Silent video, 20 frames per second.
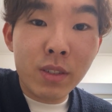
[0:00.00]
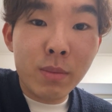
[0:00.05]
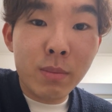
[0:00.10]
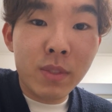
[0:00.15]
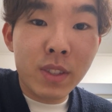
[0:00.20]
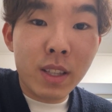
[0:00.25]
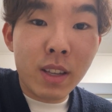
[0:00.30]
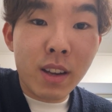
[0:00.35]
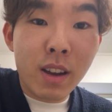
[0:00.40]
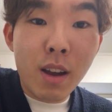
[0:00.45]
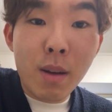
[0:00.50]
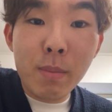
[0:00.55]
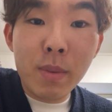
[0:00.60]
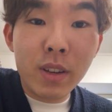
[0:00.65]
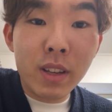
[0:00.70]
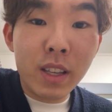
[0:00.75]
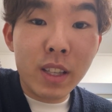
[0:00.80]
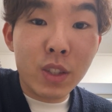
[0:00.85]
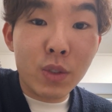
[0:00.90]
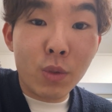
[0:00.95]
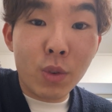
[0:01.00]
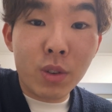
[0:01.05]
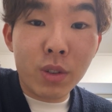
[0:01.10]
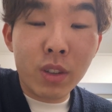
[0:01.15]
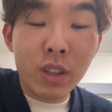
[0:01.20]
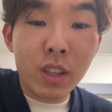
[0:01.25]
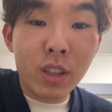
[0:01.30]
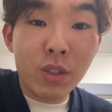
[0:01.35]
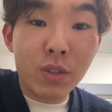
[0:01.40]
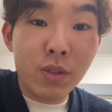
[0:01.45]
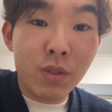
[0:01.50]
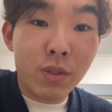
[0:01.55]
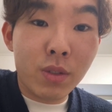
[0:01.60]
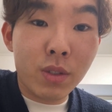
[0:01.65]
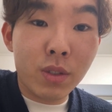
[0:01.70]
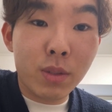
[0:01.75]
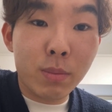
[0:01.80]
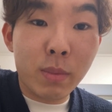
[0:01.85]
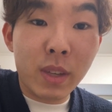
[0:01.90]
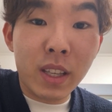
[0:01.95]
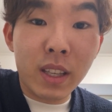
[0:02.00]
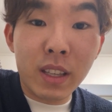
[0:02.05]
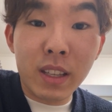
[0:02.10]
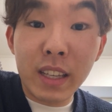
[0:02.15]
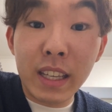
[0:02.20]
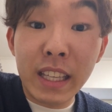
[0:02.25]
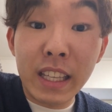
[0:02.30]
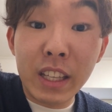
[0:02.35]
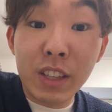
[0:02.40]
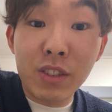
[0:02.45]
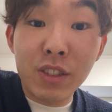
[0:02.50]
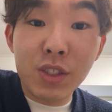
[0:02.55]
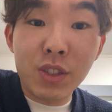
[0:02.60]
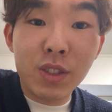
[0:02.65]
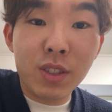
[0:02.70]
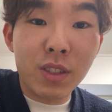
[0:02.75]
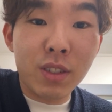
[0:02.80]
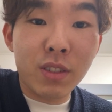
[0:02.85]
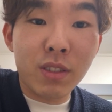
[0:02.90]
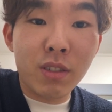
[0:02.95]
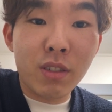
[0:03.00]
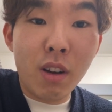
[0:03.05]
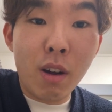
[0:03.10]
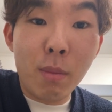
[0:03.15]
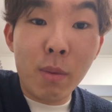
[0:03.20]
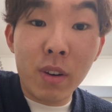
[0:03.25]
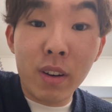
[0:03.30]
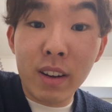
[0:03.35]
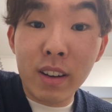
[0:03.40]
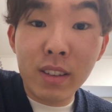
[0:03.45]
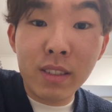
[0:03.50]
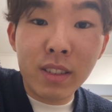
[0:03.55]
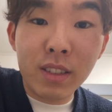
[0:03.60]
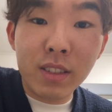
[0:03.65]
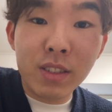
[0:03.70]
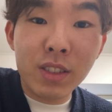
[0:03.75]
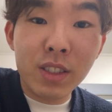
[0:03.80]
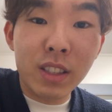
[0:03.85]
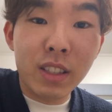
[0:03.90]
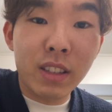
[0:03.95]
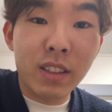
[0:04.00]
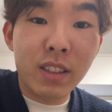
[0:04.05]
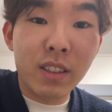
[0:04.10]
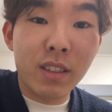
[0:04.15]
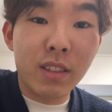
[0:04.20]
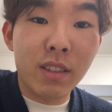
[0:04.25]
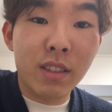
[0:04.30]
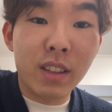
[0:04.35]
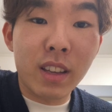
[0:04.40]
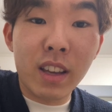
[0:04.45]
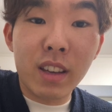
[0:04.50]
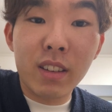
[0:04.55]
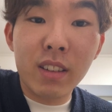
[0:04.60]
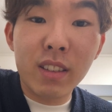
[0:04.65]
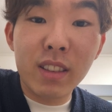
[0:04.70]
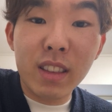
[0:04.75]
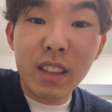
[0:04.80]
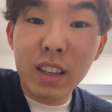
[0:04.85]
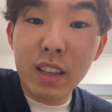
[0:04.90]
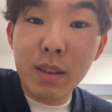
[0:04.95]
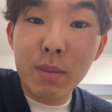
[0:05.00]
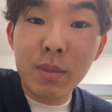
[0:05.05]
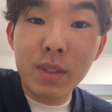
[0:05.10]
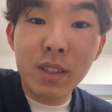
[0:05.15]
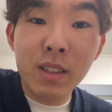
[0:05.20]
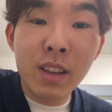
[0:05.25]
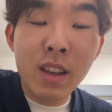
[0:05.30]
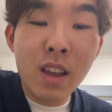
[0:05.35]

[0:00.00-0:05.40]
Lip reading: the company is working towards making English the common language in the tech teams,